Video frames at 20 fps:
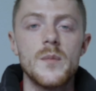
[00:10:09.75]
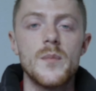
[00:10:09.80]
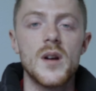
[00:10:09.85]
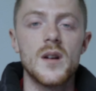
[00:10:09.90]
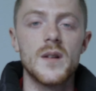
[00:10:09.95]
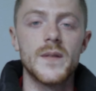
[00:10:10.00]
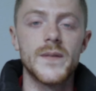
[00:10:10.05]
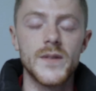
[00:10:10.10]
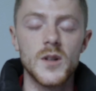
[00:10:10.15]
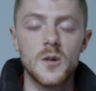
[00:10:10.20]

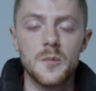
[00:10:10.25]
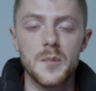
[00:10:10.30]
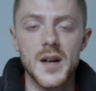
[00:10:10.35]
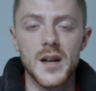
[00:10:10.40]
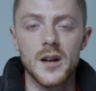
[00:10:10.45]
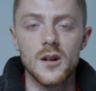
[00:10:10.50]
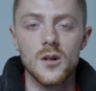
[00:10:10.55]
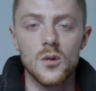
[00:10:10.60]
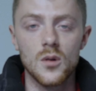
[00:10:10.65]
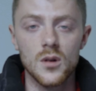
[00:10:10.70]
better
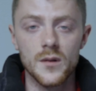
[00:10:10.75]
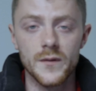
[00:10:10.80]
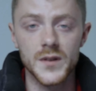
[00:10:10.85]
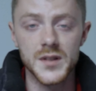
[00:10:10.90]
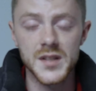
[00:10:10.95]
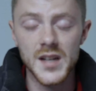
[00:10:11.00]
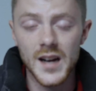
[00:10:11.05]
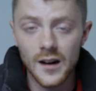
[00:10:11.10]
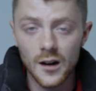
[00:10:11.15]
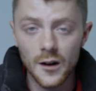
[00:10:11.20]
filmmaker or
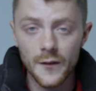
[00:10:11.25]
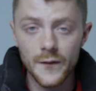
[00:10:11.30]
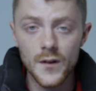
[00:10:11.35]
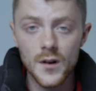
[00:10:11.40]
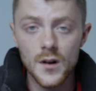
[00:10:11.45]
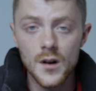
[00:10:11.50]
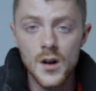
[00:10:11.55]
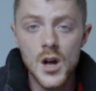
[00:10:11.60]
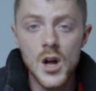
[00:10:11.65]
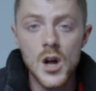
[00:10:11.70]

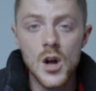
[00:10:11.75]
photographer,